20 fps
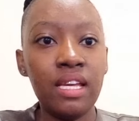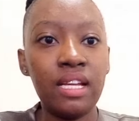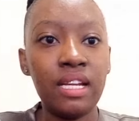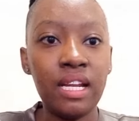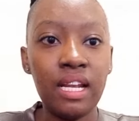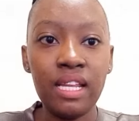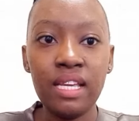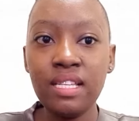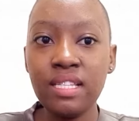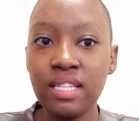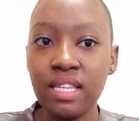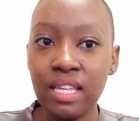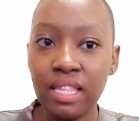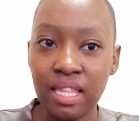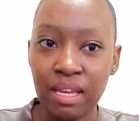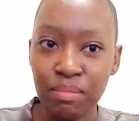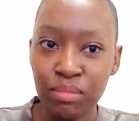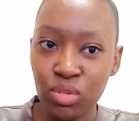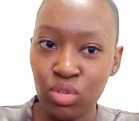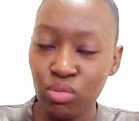releasing
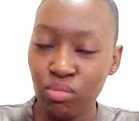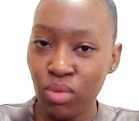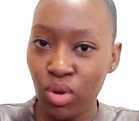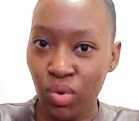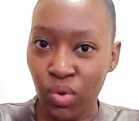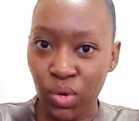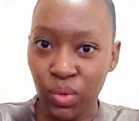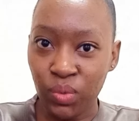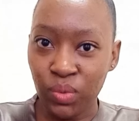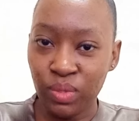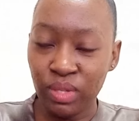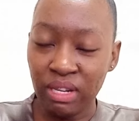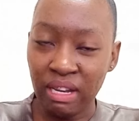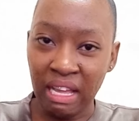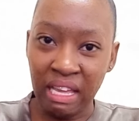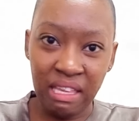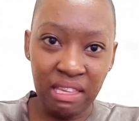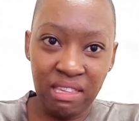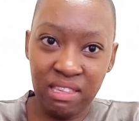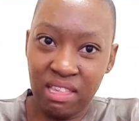them tomorrow
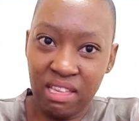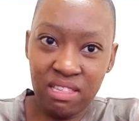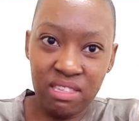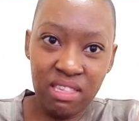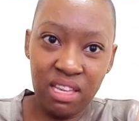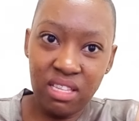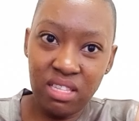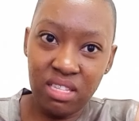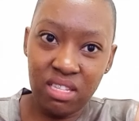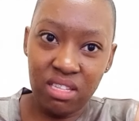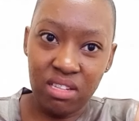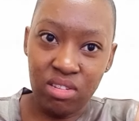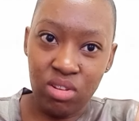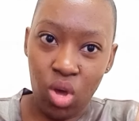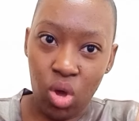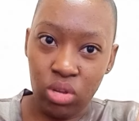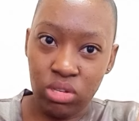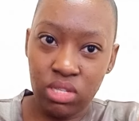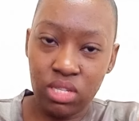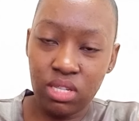like that that's
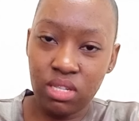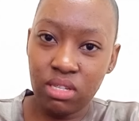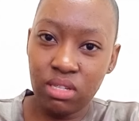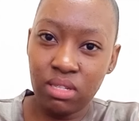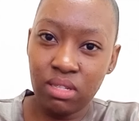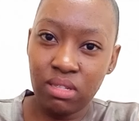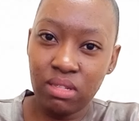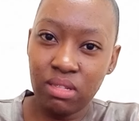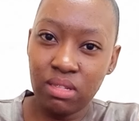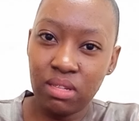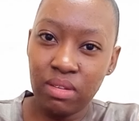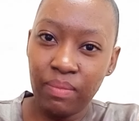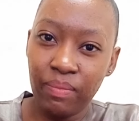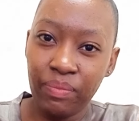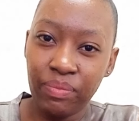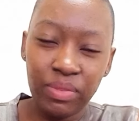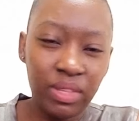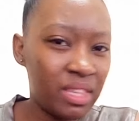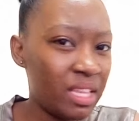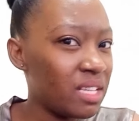not
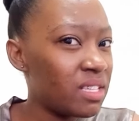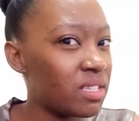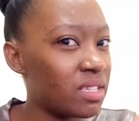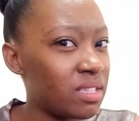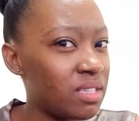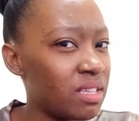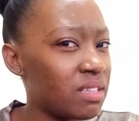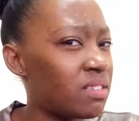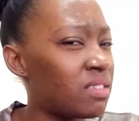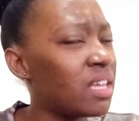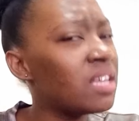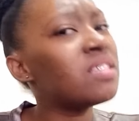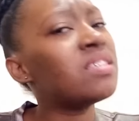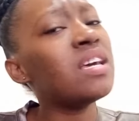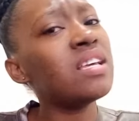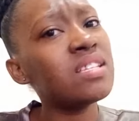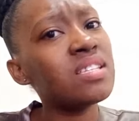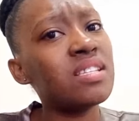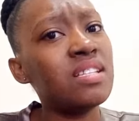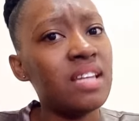that's that,
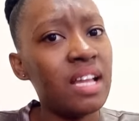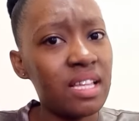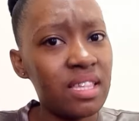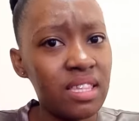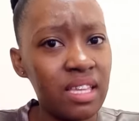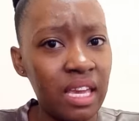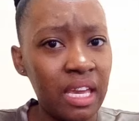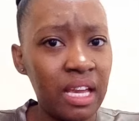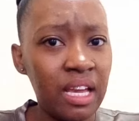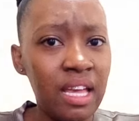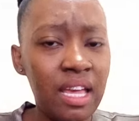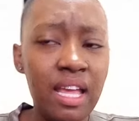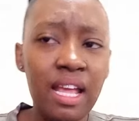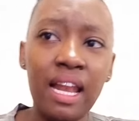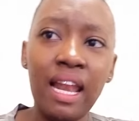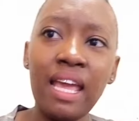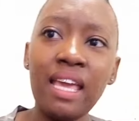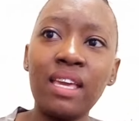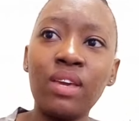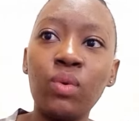that's nothing
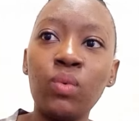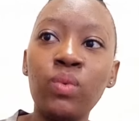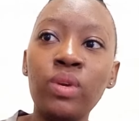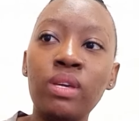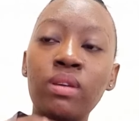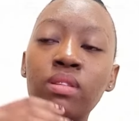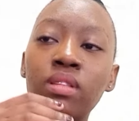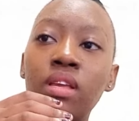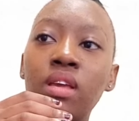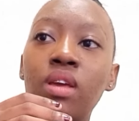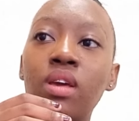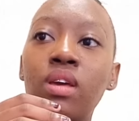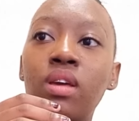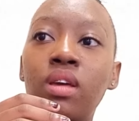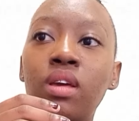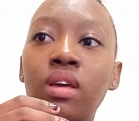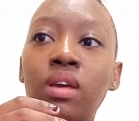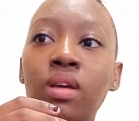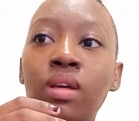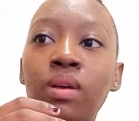like we
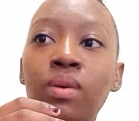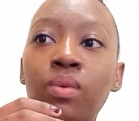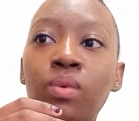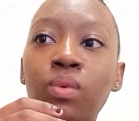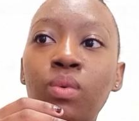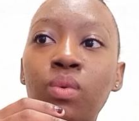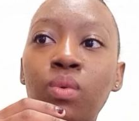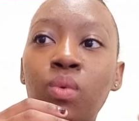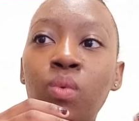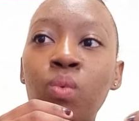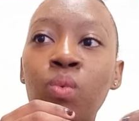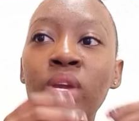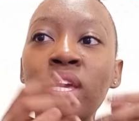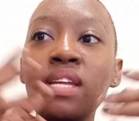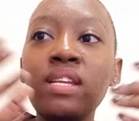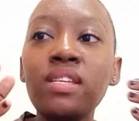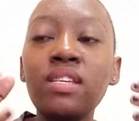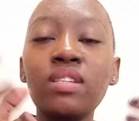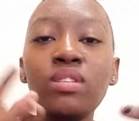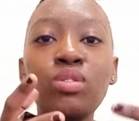
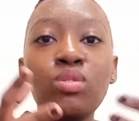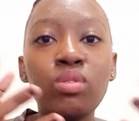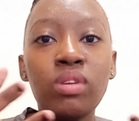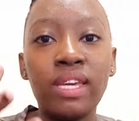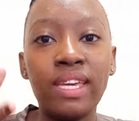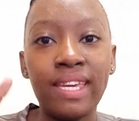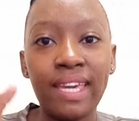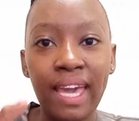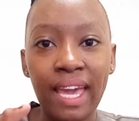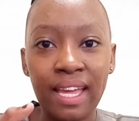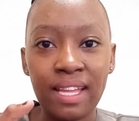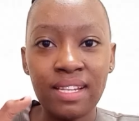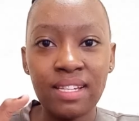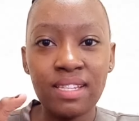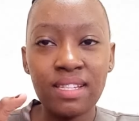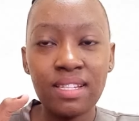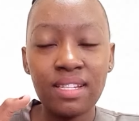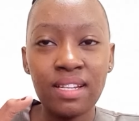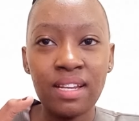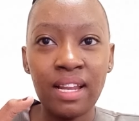we need to get
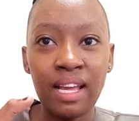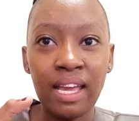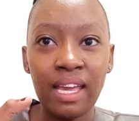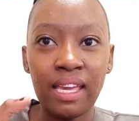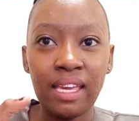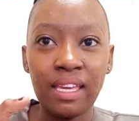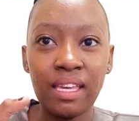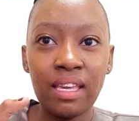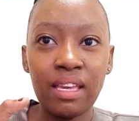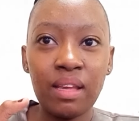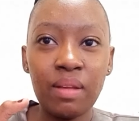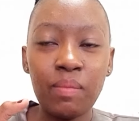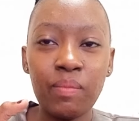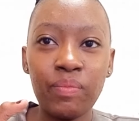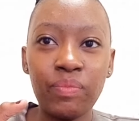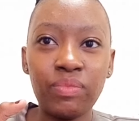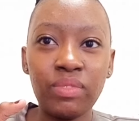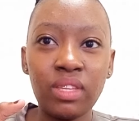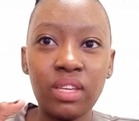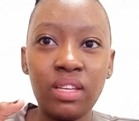like
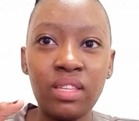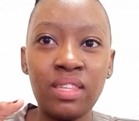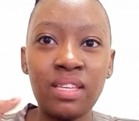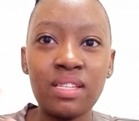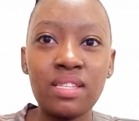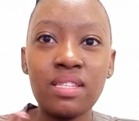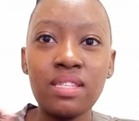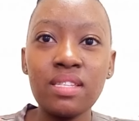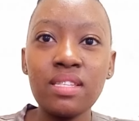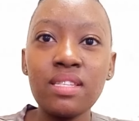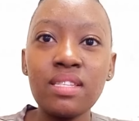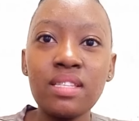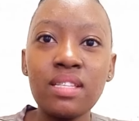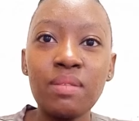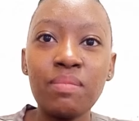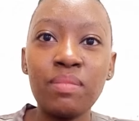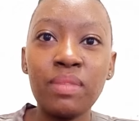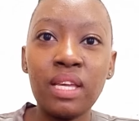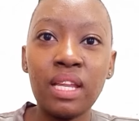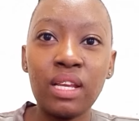the
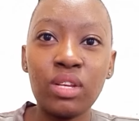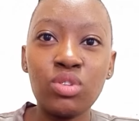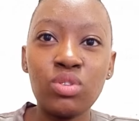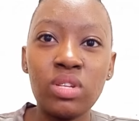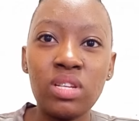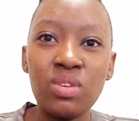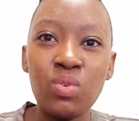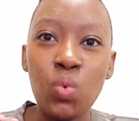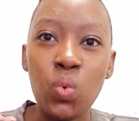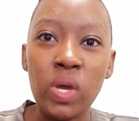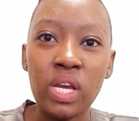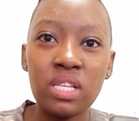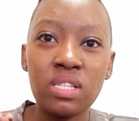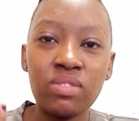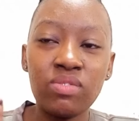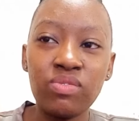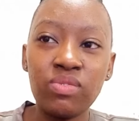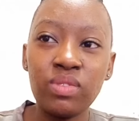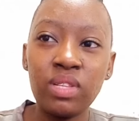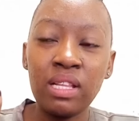system that actually
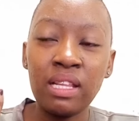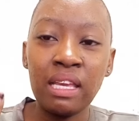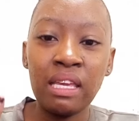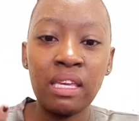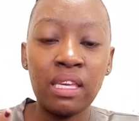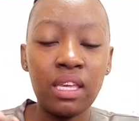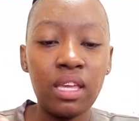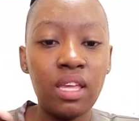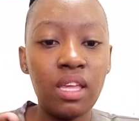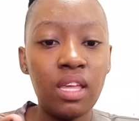works like